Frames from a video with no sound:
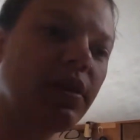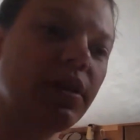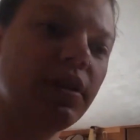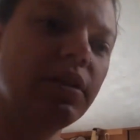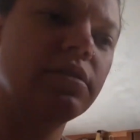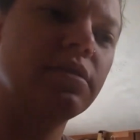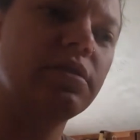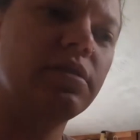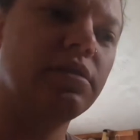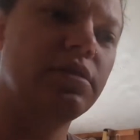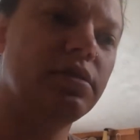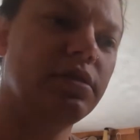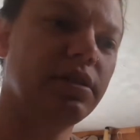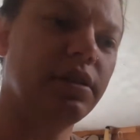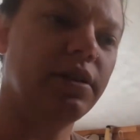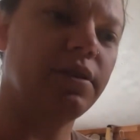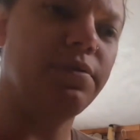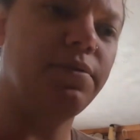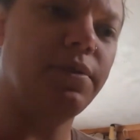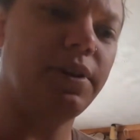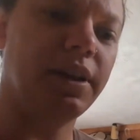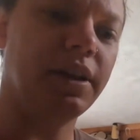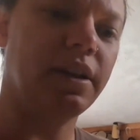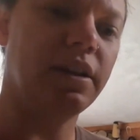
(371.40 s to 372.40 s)
Let's see
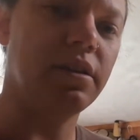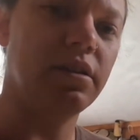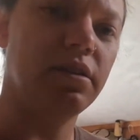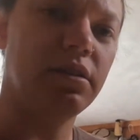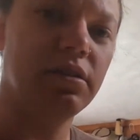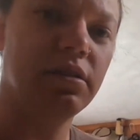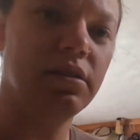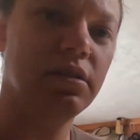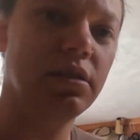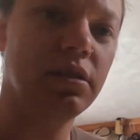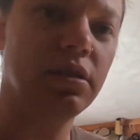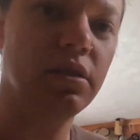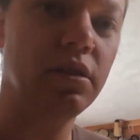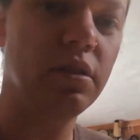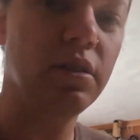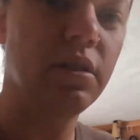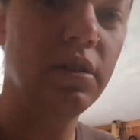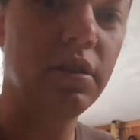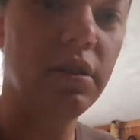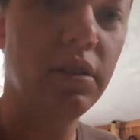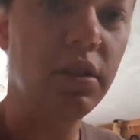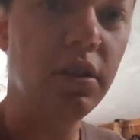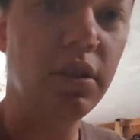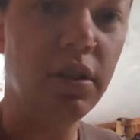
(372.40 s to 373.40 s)
if I can
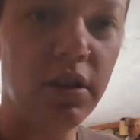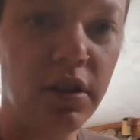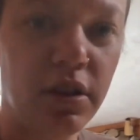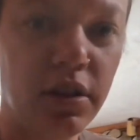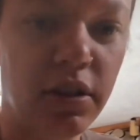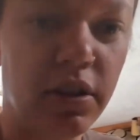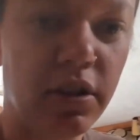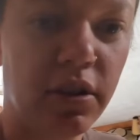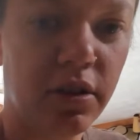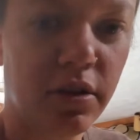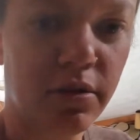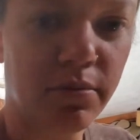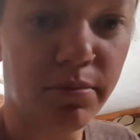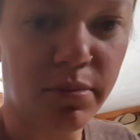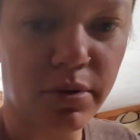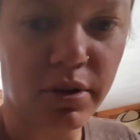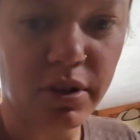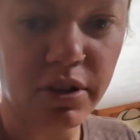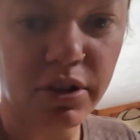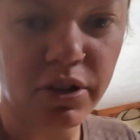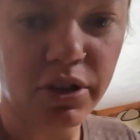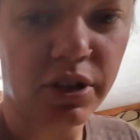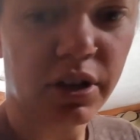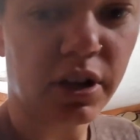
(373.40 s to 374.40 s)

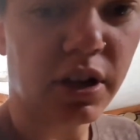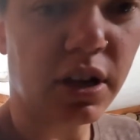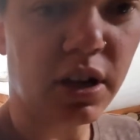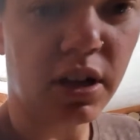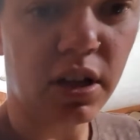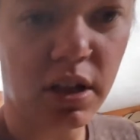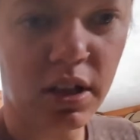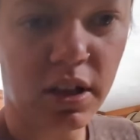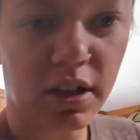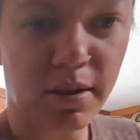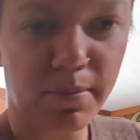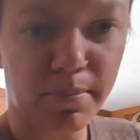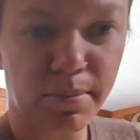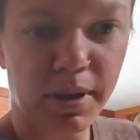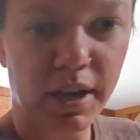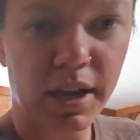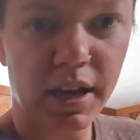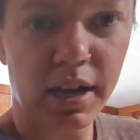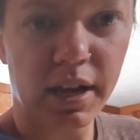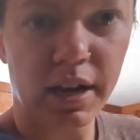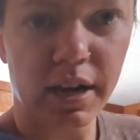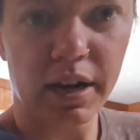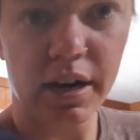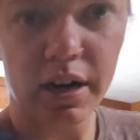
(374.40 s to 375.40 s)
put y'all up
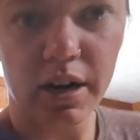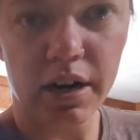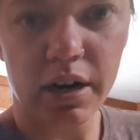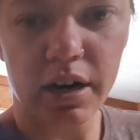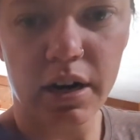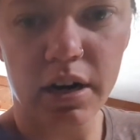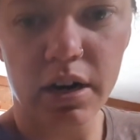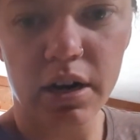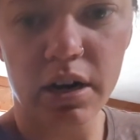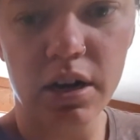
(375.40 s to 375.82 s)
here.